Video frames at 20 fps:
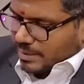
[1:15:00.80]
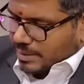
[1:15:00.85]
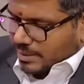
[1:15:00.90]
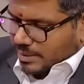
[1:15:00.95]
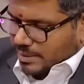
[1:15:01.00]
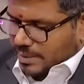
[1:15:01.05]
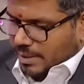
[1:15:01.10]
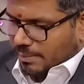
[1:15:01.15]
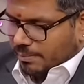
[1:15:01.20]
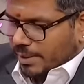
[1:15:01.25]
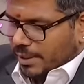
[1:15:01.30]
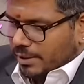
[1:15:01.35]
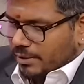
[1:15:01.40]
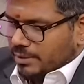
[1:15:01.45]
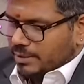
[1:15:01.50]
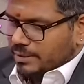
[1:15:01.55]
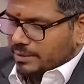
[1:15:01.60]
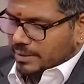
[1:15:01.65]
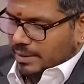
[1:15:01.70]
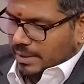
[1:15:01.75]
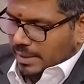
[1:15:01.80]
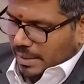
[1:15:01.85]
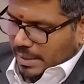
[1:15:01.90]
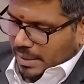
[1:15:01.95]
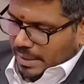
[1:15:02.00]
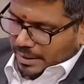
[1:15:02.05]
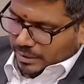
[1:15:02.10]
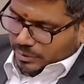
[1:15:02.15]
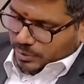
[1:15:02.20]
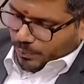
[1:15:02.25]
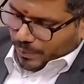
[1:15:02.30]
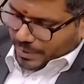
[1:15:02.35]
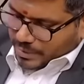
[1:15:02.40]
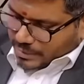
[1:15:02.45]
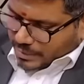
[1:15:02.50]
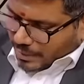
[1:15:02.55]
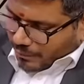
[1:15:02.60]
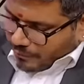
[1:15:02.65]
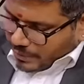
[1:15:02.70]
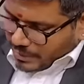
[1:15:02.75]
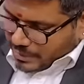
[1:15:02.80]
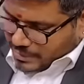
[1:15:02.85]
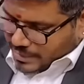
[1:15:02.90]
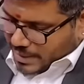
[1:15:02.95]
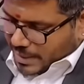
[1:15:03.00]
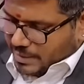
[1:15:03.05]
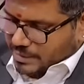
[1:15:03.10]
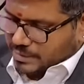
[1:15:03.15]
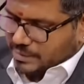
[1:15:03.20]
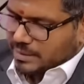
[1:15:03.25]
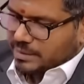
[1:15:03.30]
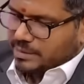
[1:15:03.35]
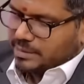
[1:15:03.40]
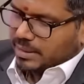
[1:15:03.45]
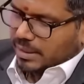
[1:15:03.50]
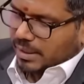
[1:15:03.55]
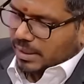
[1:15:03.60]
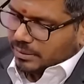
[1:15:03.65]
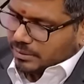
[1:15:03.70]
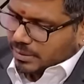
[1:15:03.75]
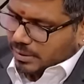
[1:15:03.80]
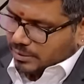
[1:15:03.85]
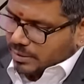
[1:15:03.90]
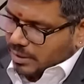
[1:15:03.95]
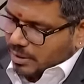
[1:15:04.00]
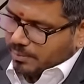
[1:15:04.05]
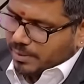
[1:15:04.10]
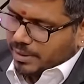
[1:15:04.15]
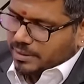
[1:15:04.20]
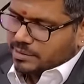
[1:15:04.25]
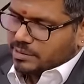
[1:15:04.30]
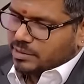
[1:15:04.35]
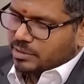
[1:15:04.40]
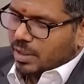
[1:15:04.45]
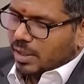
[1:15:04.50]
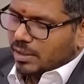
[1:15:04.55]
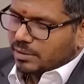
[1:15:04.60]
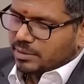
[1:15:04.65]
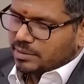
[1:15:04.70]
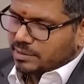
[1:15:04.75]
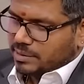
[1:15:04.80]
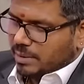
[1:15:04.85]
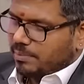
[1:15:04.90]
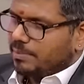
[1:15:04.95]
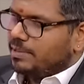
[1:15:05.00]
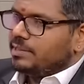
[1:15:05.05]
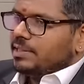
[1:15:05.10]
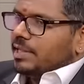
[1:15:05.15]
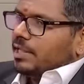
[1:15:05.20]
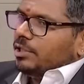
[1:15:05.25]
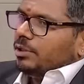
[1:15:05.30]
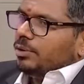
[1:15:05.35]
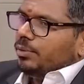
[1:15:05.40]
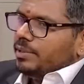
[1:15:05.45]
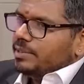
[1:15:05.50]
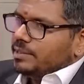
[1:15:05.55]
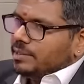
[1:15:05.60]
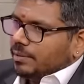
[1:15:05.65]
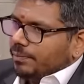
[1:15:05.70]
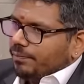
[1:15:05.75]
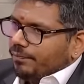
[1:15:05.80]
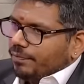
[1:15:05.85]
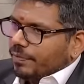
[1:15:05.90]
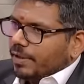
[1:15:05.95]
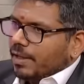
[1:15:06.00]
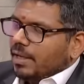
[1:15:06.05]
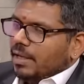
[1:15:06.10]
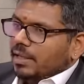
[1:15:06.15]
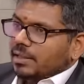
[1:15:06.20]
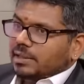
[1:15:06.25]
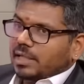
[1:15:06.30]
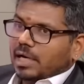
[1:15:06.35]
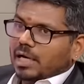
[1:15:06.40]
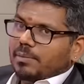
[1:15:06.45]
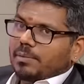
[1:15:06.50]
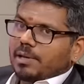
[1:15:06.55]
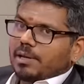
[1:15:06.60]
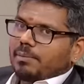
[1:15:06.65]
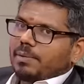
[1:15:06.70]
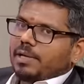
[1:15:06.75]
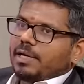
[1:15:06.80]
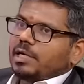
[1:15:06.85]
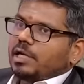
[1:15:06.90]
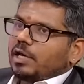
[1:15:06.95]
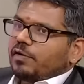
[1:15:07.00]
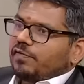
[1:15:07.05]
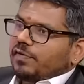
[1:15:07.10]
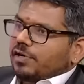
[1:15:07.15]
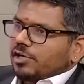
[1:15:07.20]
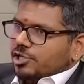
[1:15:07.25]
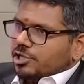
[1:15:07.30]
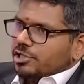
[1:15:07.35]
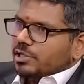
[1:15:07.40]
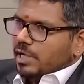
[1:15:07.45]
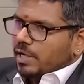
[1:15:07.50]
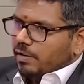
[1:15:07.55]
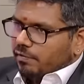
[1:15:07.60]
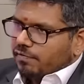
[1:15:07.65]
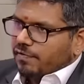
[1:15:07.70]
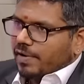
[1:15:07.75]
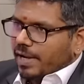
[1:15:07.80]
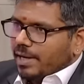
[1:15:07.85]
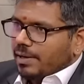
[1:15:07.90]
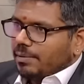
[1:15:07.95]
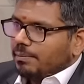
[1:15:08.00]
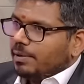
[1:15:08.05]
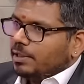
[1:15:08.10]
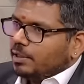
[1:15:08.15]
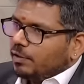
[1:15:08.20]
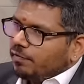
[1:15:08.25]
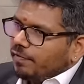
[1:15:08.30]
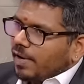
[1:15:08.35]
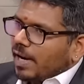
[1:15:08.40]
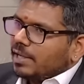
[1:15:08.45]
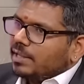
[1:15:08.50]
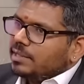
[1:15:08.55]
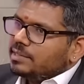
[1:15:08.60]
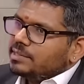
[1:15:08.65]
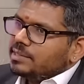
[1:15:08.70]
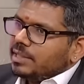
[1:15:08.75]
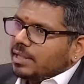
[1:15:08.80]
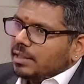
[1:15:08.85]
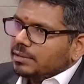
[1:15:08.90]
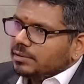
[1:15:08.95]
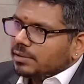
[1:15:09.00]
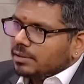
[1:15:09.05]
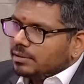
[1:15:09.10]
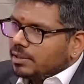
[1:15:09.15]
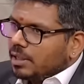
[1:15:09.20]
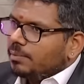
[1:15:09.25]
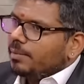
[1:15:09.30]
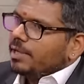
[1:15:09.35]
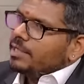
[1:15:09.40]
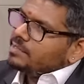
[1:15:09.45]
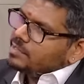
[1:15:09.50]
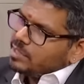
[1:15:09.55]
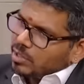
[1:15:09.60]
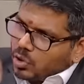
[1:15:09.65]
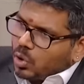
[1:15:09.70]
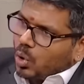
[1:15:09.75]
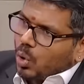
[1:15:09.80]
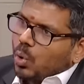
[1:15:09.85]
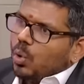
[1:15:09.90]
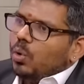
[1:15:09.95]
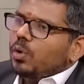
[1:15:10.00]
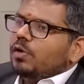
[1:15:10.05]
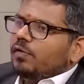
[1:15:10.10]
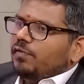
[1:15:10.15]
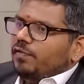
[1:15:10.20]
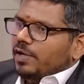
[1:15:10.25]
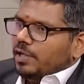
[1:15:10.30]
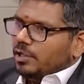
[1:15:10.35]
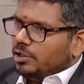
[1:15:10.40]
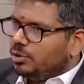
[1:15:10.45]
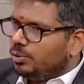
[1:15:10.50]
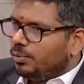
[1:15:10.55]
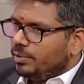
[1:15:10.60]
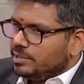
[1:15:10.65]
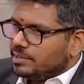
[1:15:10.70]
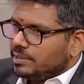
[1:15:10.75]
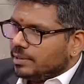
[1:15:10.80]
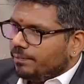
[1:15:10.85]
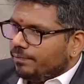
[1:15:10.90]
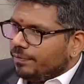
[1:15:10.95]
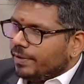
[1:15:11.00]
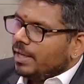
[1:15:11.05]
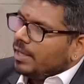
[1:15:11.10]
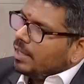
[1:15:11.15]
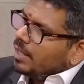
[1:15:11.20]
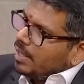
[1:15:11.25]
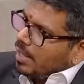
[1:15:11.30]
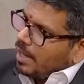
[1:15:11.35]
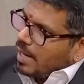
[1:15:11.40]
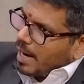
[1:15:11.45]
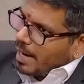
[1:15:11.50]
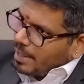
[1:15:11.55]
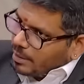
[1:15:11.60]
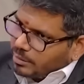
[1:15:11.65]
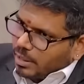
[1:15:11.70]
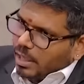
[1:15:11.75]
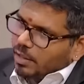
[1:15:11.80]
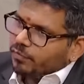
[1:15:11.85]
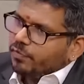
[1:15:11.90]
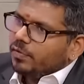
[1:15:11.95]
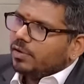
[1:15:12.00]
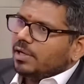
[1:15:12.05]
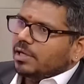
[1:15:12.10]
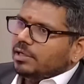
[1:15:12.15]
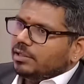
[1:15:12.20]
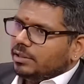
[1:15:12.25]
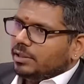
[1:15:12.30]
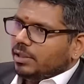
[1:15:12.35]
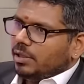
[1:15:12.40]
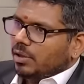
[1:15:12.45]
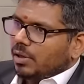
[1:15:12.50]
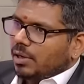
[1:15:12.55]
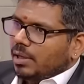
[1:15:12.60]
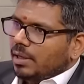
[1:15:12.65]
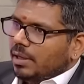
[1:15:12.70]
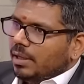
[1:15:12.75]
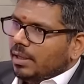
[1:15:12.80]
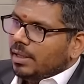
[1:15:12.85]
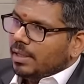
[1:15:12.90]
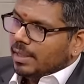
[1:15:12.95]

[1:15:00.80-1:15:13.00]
case, I'll just come back to this. So when someone says, Sanatana Dharma is not the same as Hinduism, that may be definitionally fine. But the fact is, Sanatana Dharma is the core of Hinduism. And therefore, under the law,